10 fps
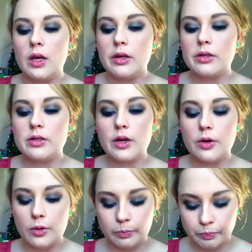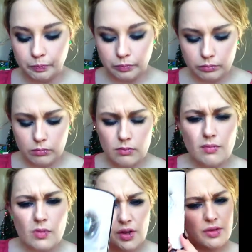So
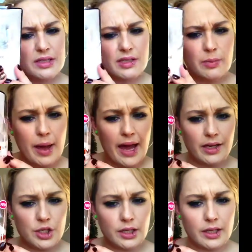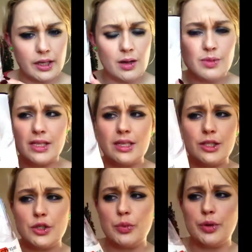this is the packaging that it comes in. It's
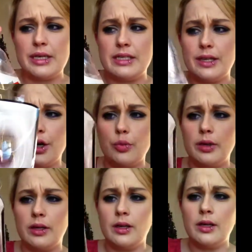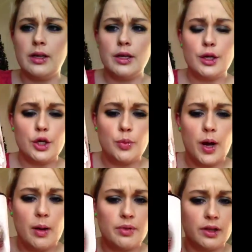super easy to open. You
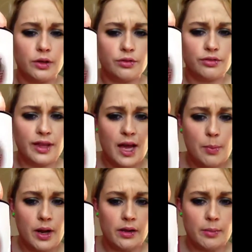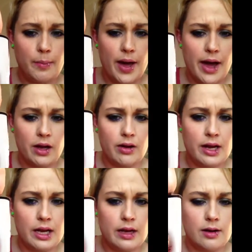pop the little flap out of the back right
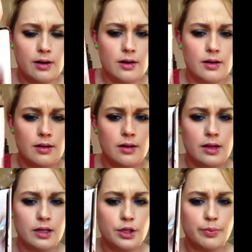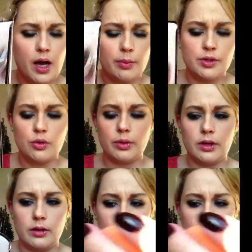here. It just pops open